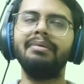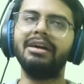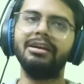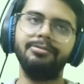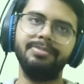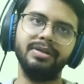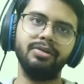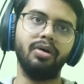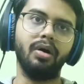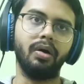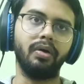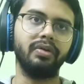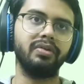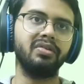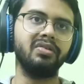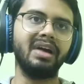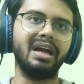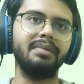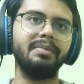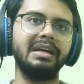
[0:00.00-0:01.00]
I might be wrong,
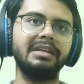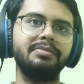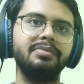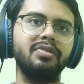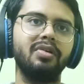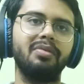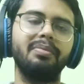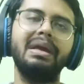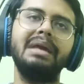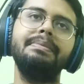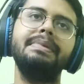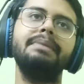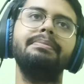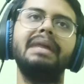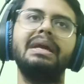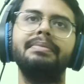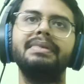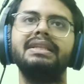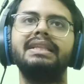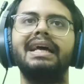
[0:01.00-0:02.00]
you know, I might be wrong.
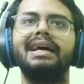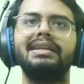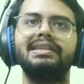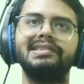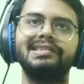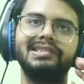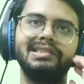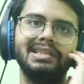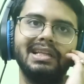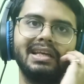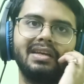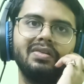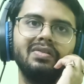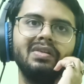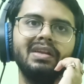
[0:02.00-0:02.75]
Maybe that's like,